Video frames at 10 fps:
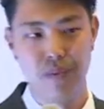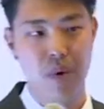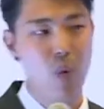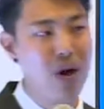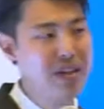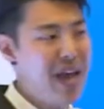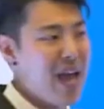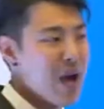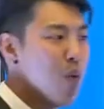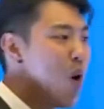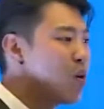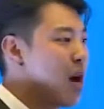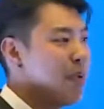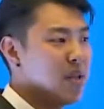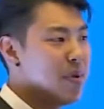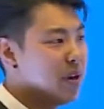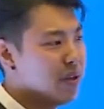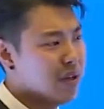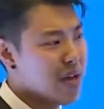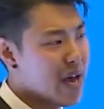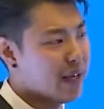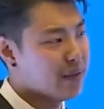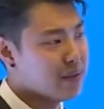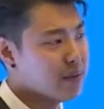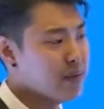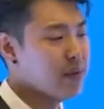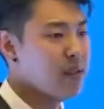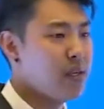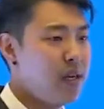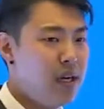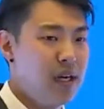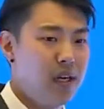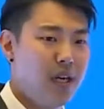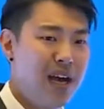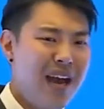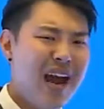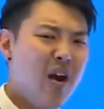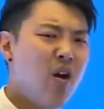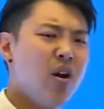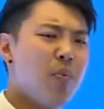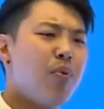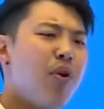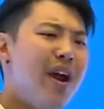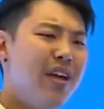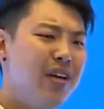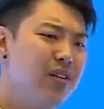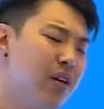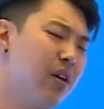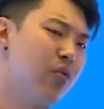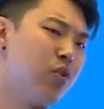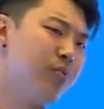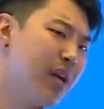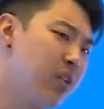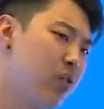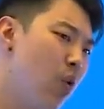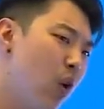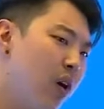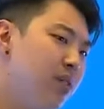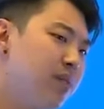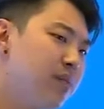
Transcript: But one day I woke up in the middle of the night and I heard her praying in the room next door.